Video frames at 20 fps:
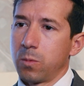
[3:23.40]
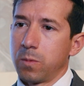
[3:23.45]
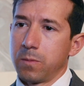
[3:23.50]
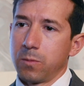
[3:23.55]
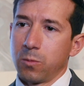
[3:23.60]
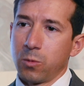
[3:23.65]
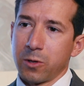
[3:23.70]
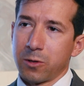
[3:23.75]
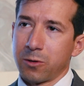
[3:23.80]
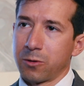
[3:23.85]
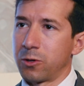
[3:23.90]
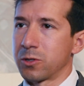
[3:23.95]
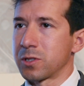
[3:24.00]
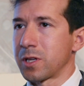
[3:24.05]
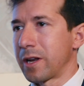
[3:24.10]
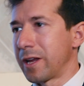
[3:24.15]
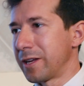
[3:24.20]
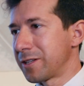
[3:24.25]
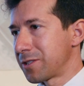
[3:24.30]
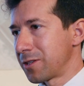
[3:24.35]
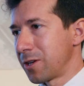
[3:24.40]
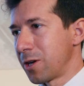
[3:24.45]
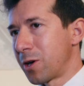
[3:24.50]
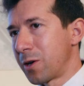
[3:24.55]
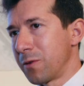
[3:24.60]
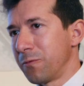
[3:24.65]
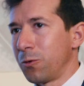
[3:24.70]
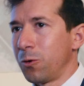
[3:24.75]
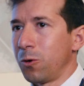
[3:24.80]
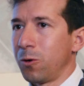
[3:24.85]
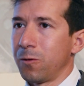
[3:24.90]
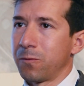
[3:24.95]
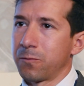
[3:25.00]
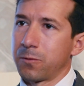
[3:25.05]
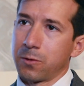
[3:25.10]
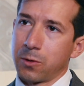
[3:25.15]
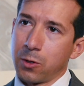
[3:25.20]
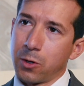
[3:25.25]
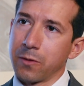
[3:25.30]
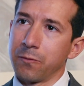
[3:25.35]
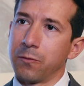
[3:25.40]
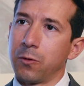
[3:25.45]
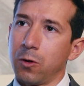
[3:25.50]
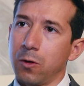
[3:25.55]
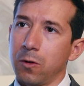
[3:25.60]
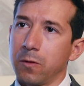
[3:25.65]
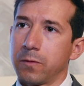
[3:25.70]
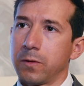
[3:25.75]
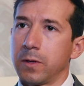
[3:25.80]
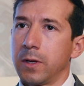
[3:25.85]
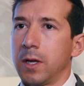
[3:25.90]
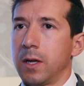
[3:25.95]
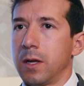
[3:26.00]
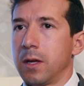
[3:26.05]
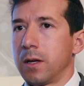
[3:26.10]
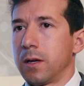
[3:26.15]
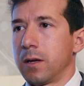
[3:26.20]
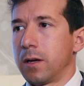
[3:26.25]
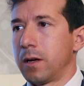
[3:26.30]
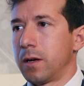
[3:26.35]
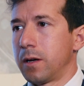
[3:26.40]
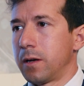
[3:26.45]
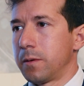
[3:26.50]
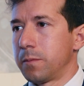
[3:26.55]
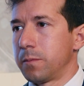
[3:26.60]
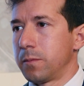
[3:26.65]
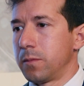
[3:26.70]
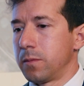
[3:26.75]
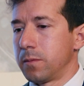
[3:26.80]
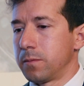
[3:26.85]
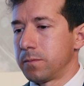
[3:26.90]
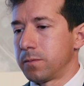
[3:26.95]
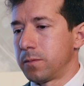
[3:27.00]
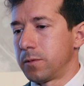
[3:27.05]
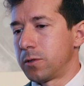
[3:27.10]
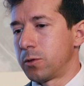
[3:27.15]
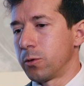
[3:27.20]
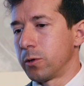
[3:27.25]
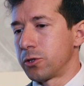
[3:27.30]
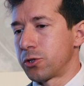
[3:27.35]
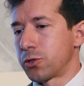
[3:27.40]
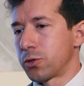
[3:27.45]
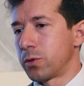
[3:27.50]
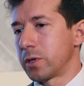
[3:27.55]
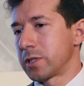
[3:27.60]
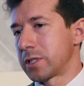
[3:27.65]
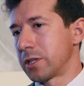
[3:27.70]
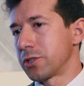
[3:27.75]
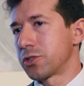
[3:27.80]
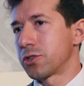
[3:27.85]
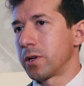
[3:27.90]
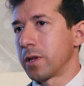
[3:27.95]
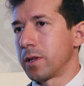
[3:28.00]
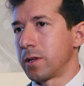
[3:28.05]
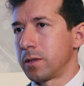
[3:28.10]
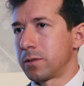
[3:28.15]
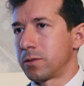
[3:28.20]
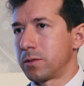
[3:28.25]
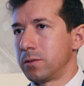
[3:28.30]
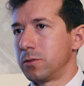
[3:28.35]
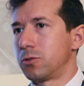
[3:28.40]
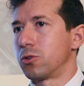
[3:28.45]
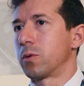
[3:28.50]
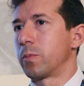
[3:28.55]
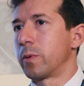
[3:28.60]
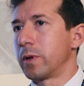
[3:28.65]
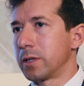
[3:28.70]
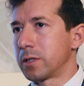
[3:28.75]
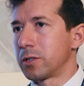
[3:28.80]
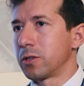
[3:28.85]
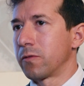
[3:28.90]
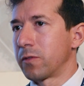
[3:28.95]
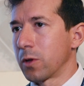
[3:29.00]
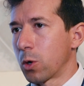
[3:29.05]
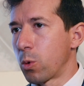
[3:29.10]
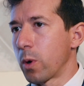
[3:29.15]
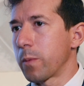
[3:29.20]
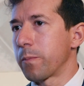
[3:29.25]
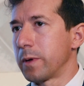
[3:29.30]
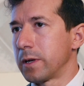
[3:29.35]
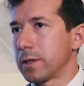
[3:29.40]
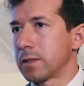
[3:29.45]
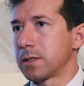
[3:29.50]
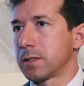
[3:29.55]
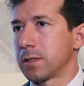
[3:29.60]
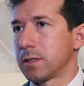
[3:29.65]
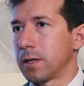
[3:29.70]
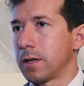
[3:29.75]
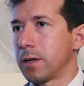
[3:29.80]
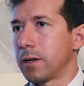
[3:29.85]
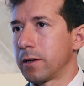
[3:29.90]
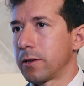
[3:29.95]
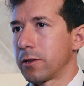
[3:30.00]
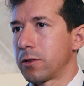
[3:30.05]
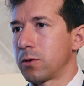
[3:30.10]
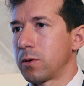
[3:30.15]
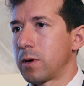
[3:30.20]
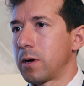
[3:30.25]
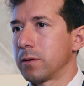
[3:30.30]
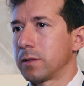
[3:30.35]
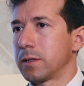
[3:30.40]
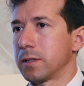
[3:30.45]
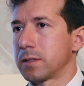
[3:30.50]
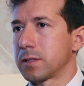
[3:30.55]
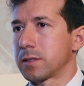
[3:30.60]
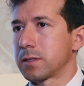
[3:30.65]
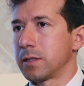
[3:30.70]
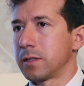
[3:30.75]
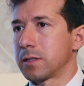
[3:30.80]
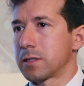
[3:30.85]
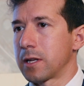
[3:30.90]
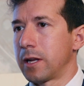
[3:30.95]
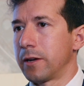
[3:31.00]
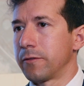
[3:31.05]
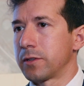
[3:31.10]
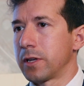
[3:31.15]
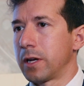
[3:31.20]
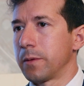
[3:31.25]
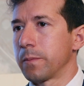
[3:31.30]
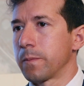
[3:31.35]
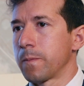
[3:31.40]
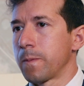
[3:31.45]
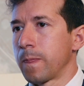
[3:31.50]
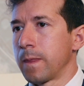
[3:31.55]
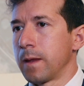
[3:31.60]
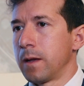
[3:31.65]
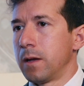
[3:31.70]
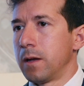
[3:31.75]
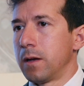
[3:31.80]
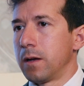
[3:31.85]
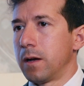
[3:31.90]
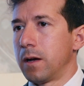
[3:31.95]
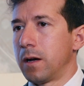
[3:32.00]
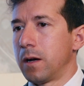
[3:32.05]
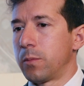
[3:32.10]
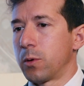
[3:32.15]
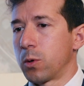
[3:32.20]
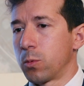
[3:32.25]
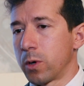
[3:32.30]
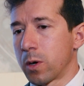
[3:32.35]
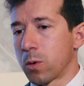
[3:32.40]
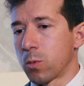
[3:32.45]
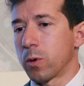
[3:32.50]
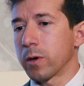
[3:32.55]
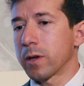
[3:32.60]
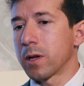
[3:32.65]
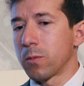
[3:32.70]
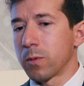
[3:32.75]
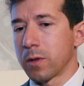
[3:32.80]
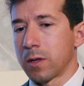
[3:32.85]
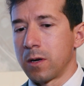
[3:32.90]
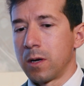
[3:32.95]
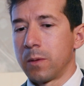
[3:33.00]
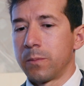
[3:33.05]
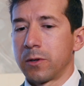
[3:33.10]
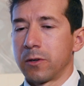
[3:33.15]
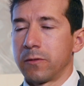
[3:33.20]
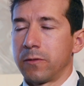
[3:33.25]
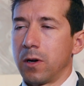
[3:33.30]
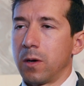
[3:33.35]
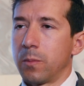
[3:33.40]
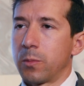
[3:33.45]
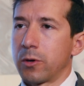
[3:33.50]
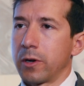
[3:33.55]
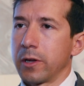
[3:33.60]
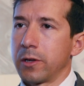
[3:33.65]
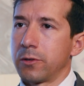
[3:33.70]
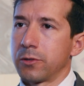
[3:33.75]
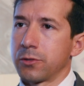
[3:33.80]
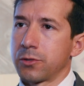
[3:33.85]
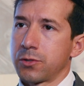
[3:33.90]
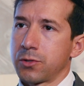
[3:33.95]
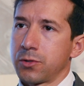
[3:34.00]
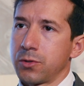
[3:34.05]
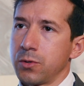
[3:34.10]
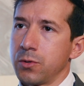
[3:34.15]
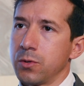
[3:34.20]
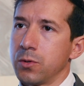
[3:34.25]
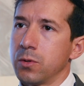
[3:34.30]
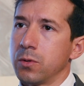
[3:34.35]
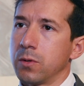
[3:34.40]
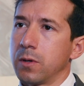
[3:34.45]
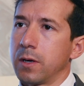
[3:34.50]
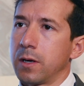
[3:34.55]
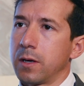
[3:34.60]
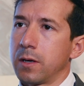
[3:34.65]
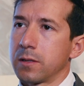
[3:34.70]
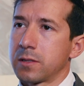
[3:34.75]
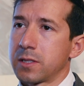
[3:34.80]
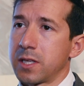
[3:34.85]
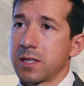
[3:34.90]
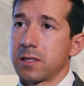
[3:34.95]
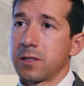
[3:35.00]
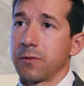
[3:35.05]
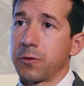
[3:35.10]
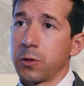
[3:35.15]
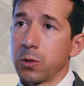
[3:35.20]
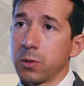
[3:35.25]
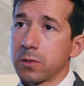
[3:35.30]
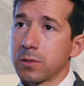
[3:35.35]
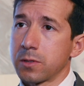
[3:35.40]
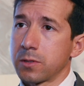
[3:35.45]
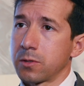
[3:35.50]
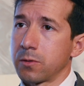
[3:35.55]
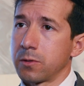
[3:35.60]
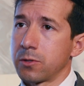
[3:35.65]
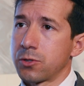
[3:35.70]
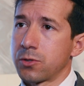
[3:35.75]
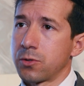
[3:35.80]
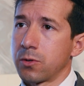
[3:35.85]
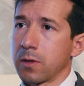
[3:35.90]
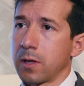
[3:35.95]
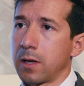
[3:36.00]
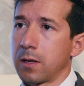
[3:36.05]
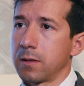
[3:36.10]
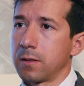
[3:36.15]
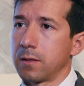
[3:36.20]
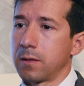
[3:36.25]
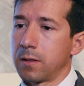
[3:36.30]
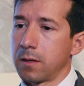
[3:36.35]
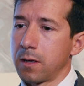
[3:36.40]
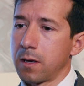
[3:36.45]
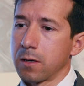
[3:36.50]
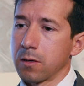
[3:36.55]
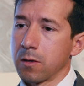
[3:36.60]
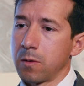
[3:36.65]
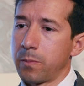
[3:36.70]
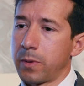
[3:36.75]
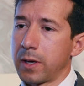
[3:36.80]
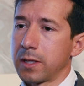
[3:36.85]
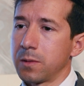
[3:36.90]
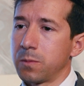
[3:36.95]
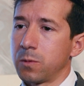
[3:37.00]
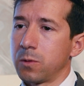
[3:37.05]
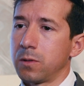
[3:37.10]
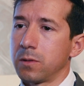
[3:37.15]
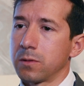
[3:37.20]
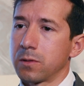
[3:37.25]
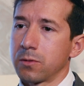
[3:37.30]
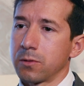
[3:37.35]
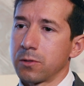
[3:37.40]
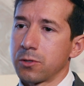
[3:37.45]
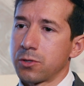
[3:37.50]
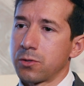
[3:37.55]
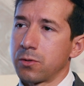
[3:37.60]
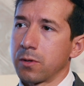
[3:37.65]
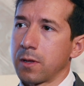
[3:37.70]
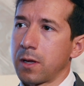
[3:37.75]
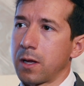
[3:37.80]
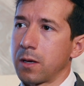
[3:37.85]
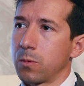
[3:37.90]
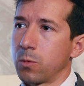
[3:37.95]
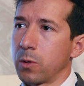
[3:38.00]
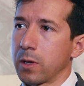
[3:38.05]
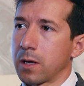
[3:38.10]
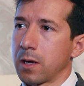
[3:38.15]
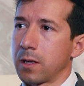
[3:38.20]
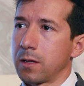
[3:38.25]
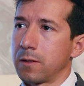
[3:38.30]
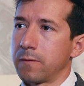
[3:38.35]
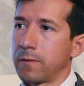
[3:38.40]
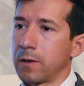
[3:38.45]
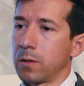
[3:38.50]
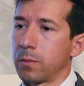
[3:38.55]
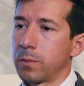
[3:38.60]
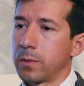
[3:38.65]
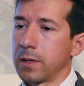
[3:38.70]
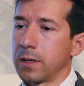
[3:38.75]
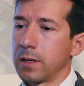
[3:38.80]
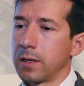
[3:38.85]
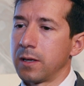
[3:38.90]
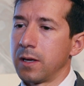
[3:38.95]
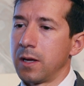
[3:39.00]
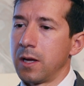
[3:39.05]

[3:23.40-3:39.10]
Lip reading: whether there's an SCR involved or not involved, to ensure essentially the durability of the equipment throughout its lifetime. But we're working with a number of operators to test the fuels to ensure that they are compatible, to ensure that we can develop the